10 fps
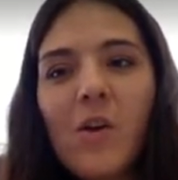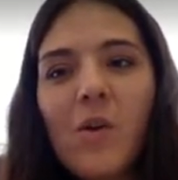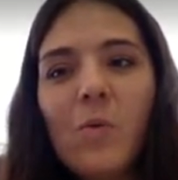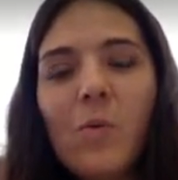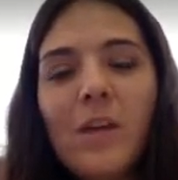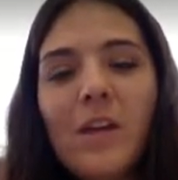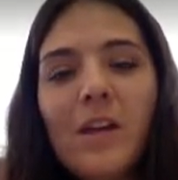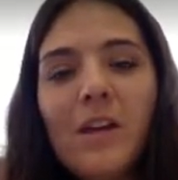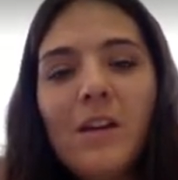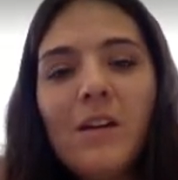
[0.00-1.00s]

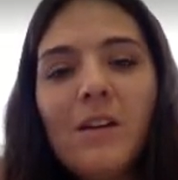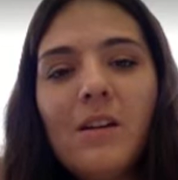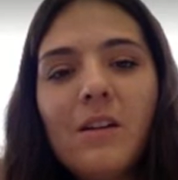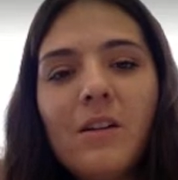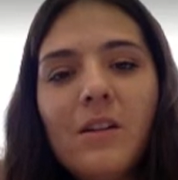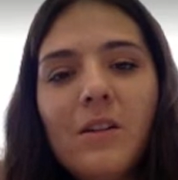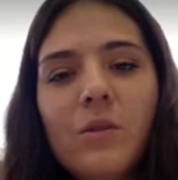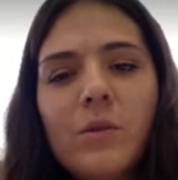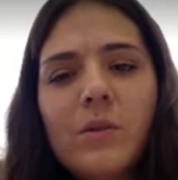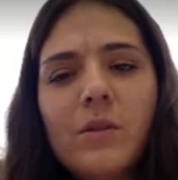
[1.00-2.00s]
we
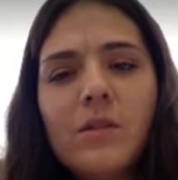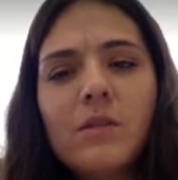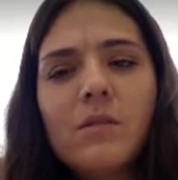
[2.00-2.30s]
use